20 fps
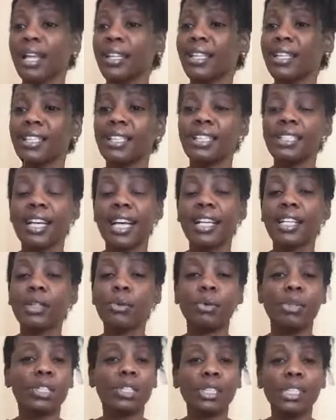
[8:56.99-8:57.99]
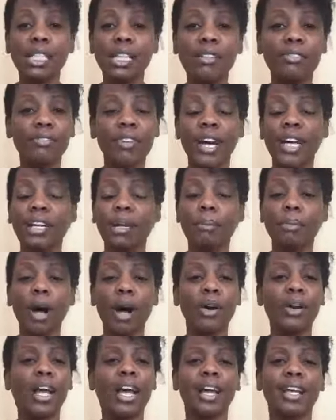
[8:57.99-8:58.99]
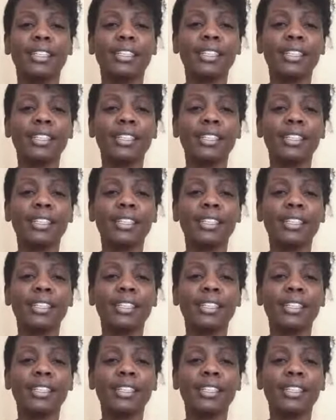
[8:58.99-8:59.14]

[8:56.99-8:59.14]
they just got into a silly fight about